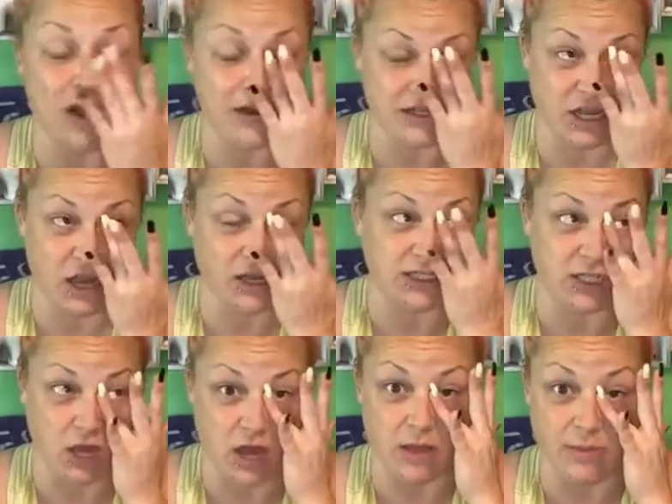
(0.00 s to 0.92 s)
talk to
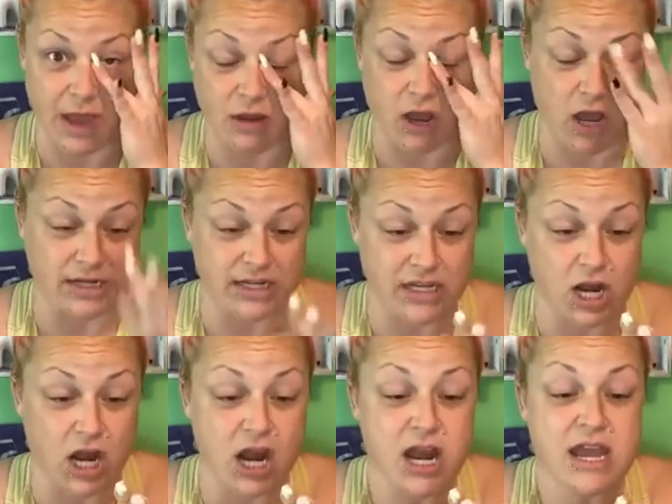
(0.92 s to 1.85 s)
y'all about on
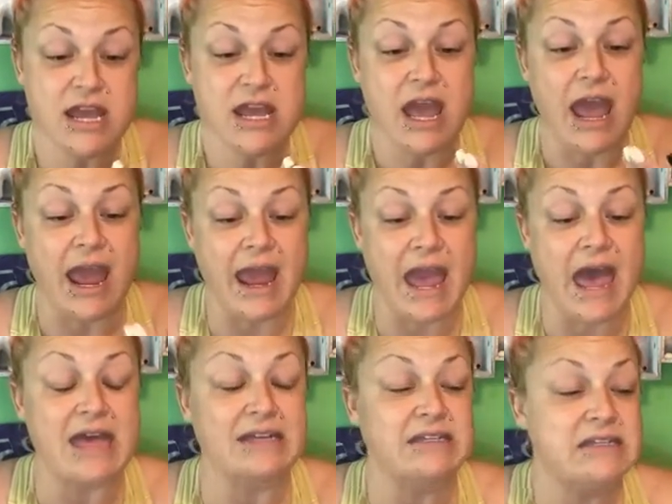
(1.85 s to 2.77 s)
here.
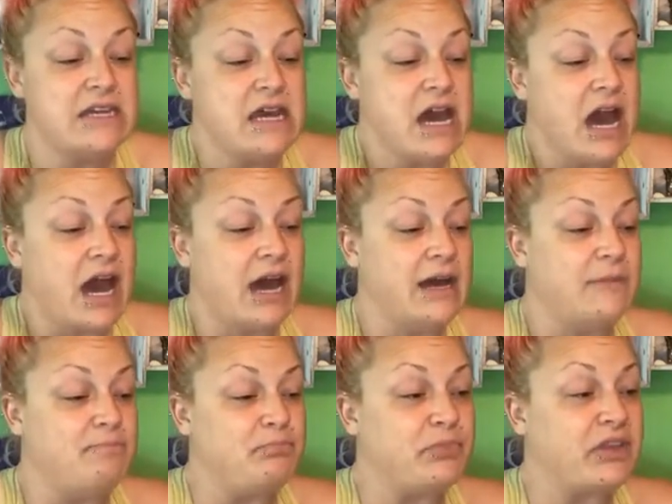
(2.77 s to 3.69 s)
And
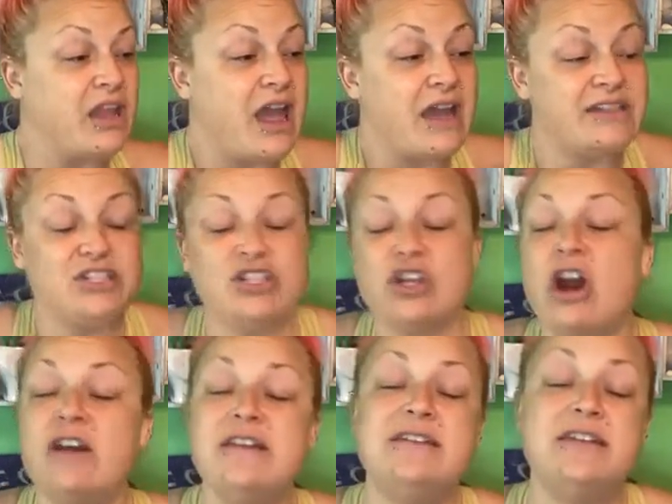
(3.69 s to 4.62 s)
I
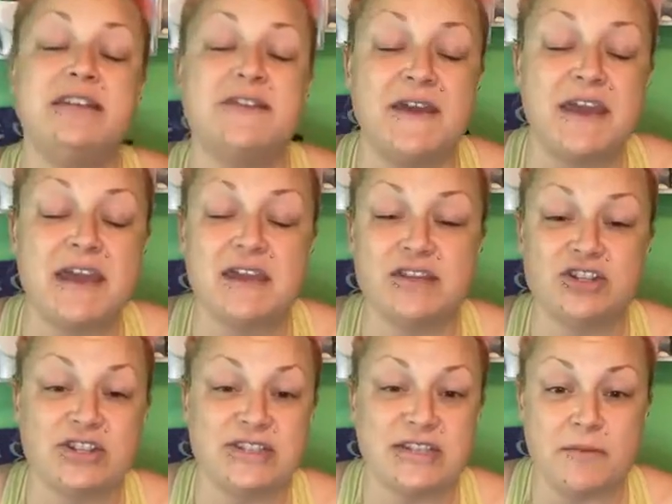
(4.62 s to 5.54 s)
started to think
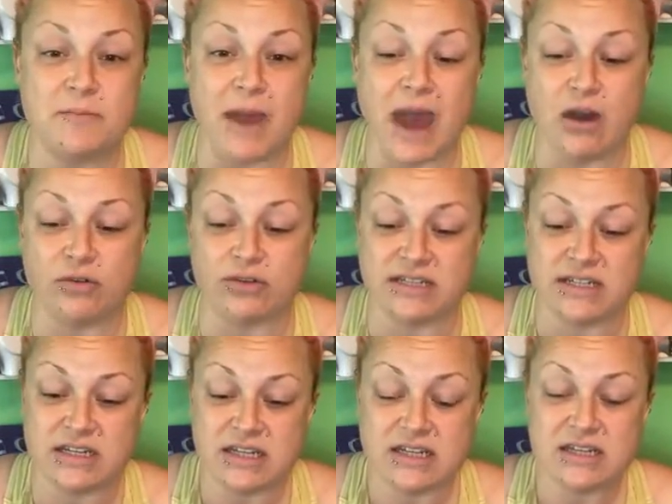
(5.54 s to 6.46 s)
just about
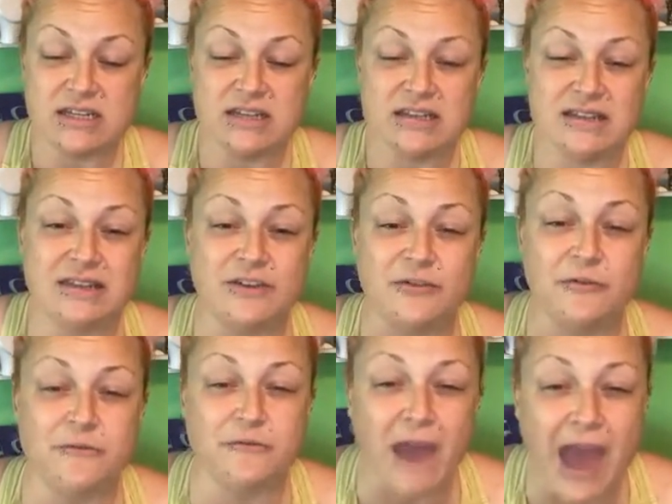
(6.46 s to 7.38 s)
the
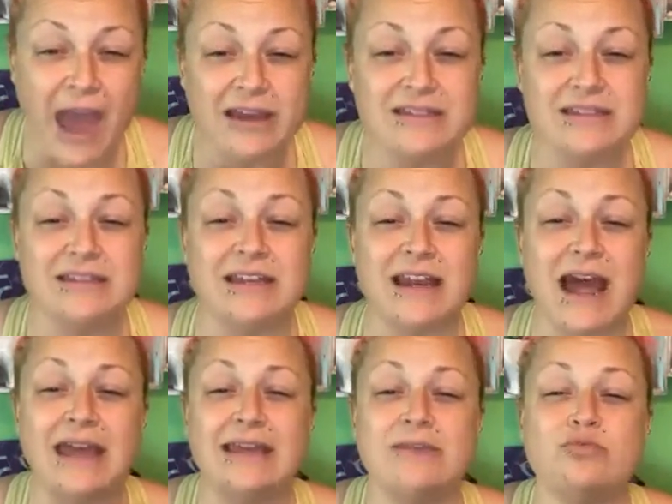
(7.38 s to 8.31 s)
fact that
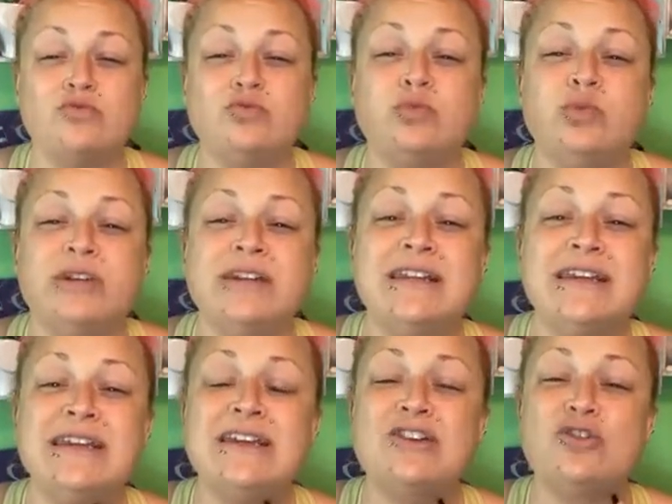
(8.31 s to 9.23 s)
I am
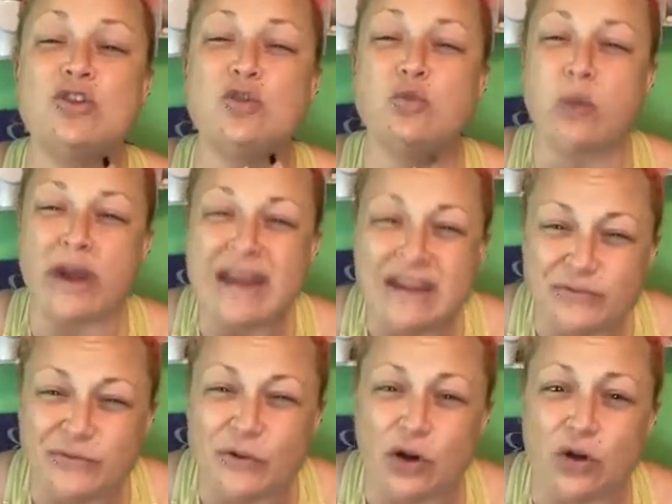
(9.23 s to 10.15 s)
really
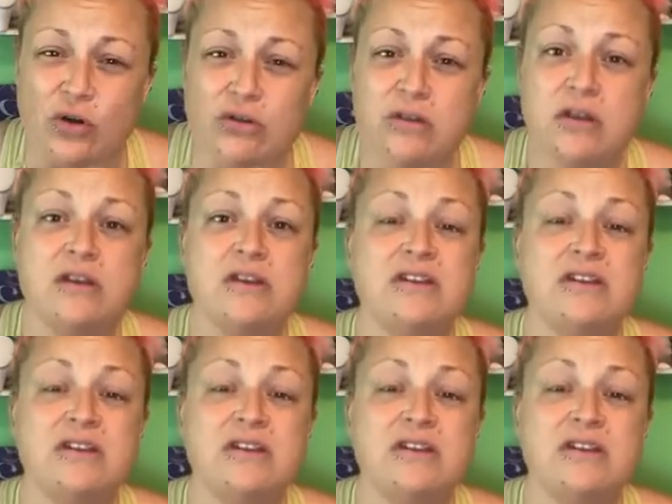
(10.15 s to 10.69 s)
grateful